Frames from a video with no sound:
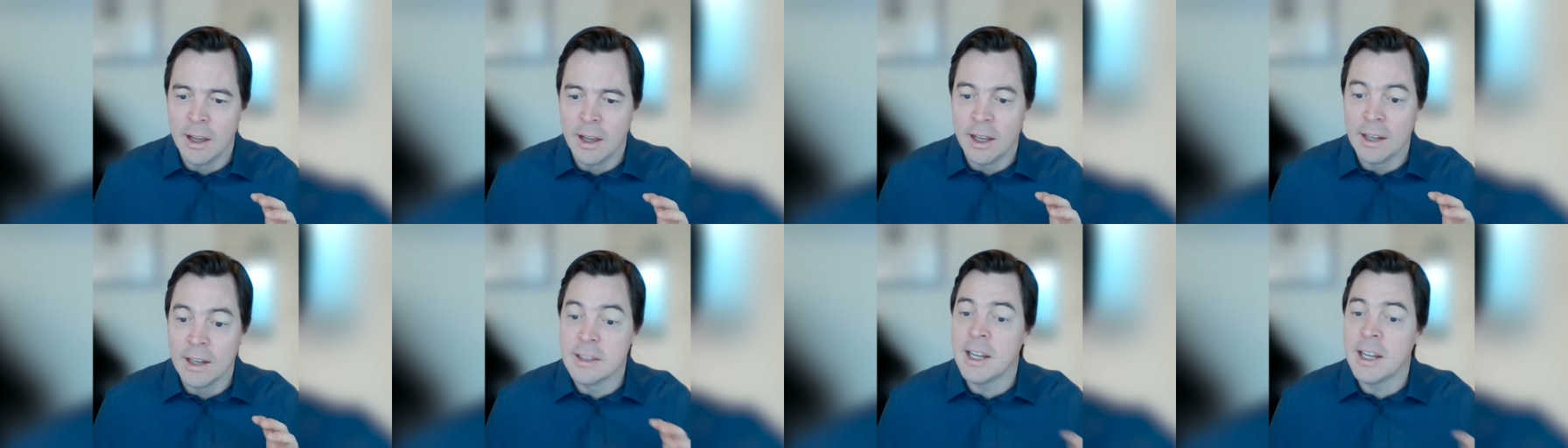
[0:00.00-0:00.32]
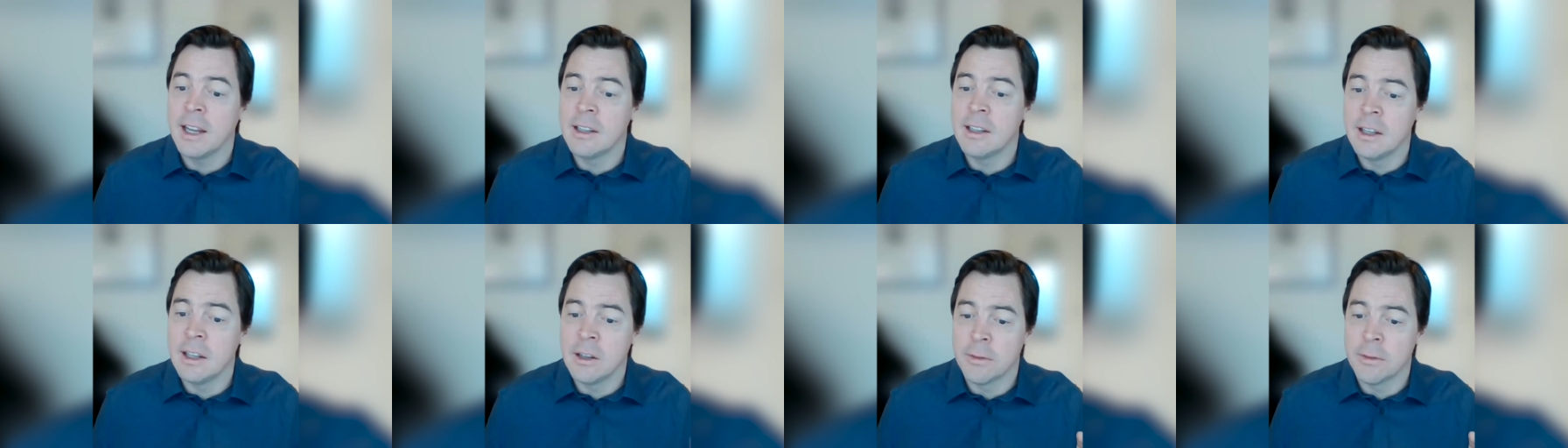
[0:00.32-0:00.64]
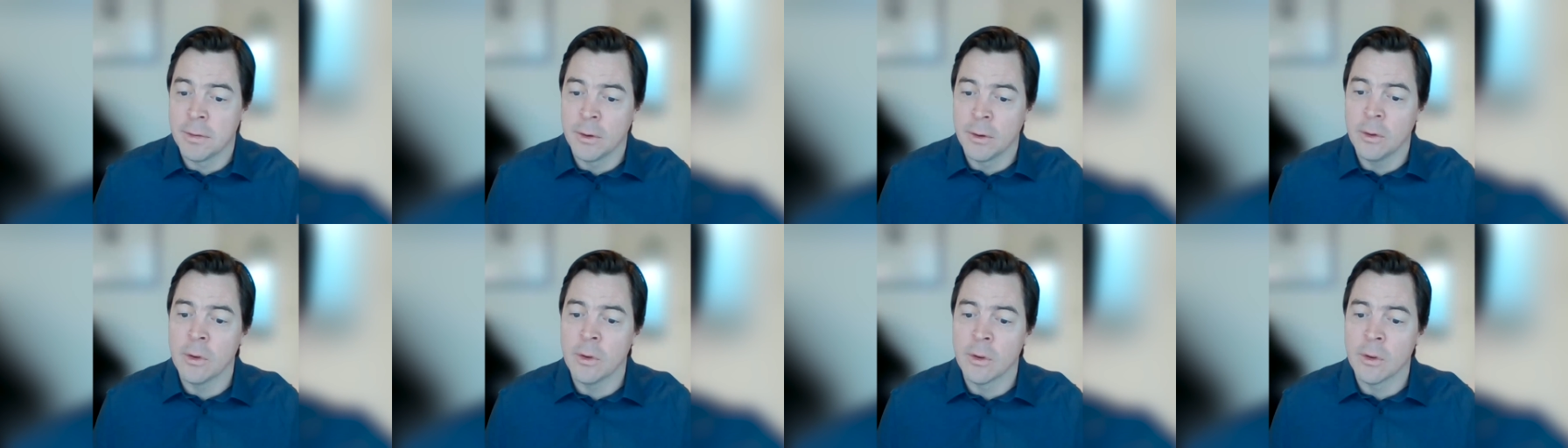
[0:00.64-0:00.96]
intending to
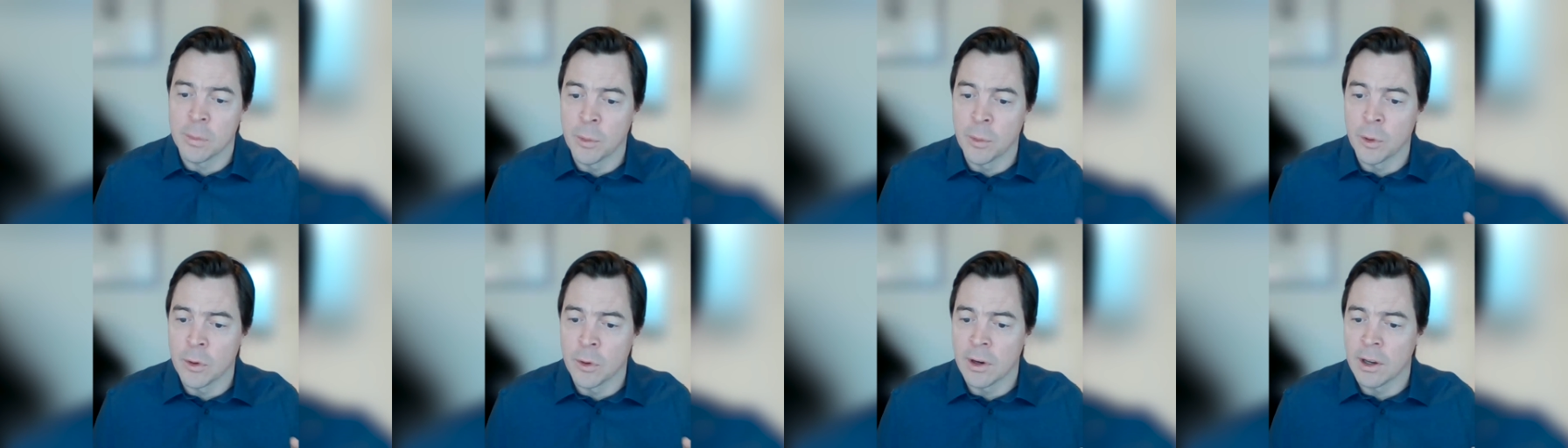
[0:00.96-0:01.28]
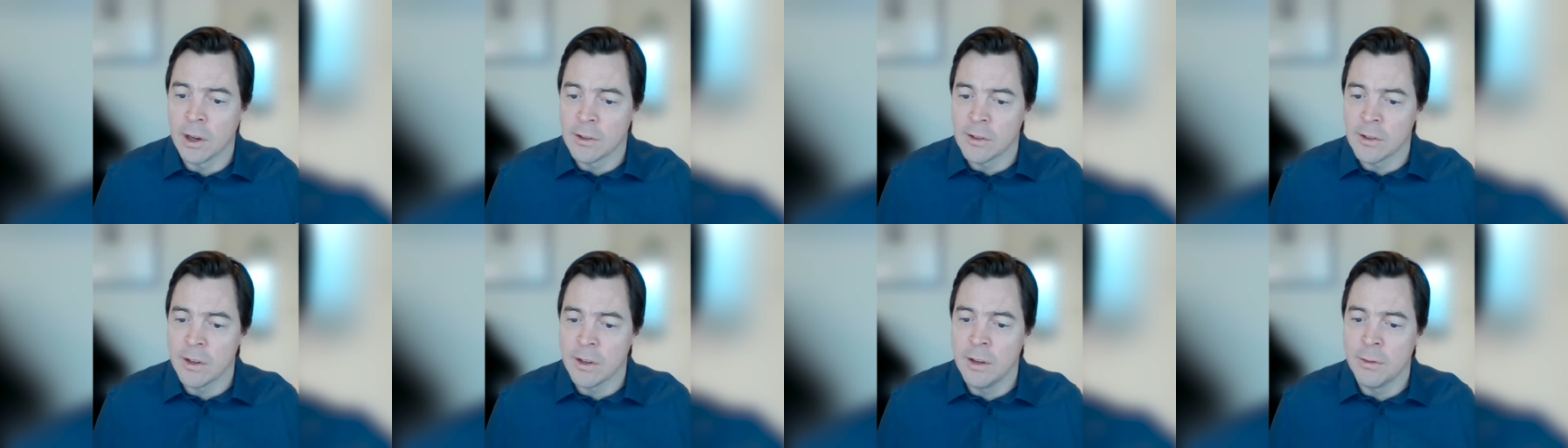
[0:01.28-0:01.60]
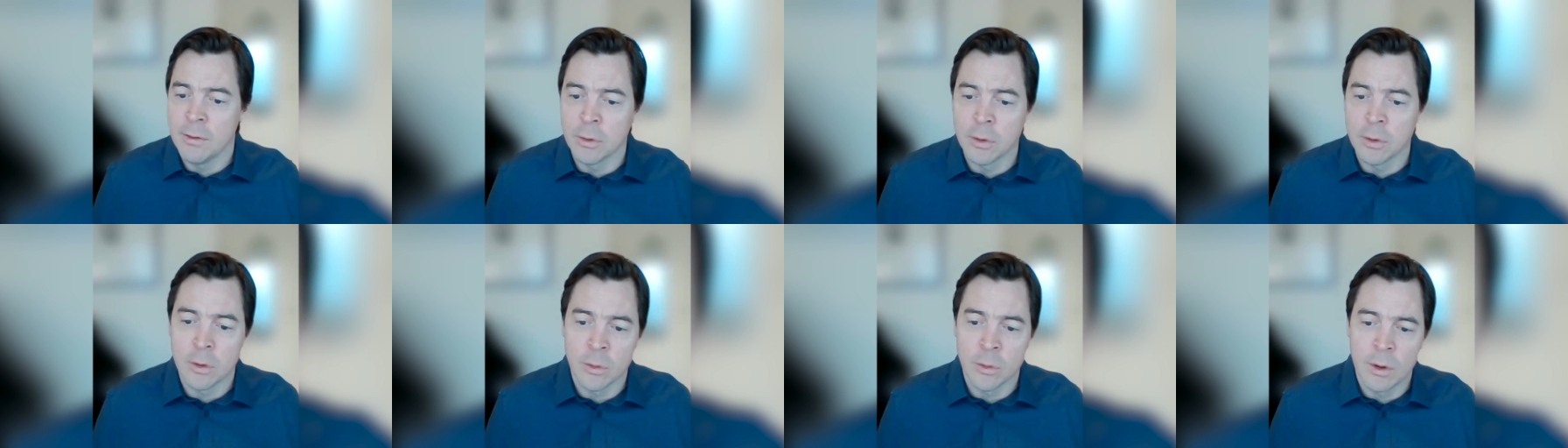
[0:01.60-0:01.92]
focus more on
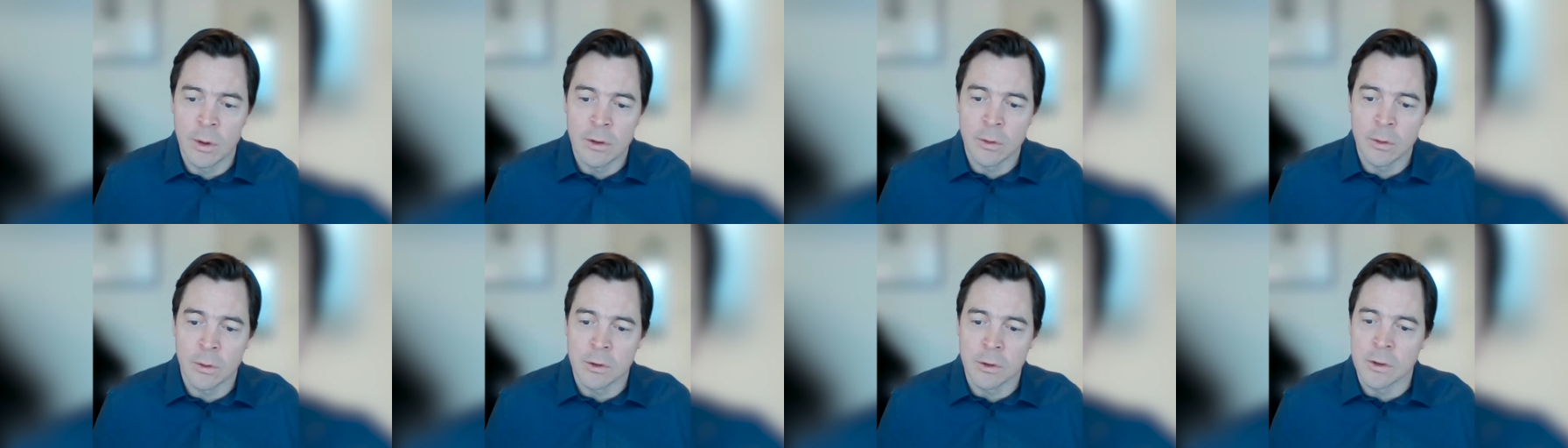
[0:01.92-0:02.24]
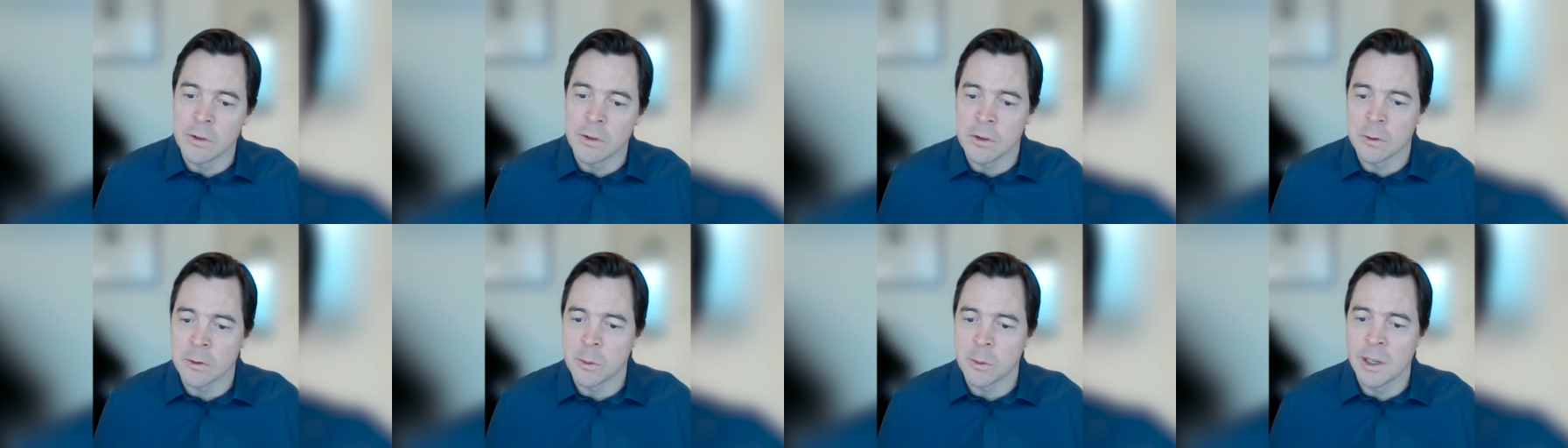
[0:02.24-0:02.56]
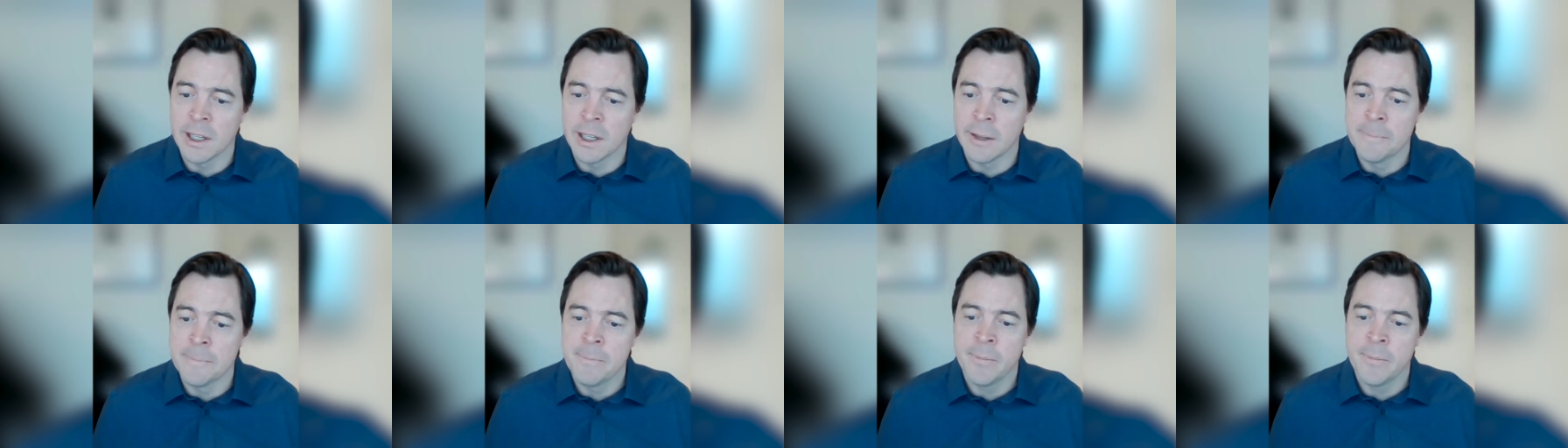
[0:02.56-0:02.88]
seafloor resources as
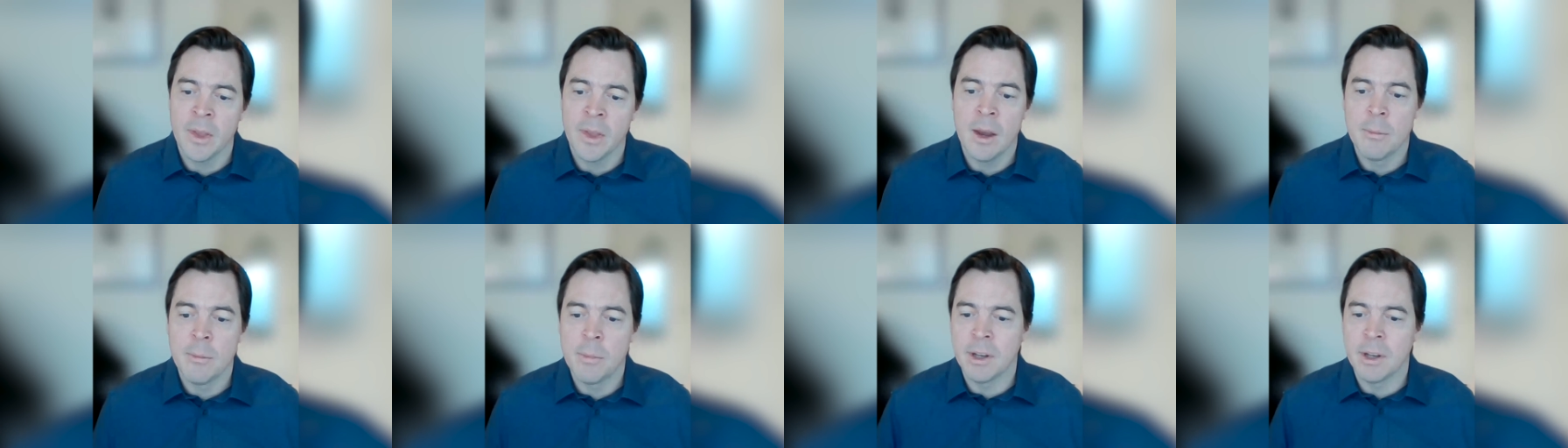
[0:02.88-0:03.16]
well,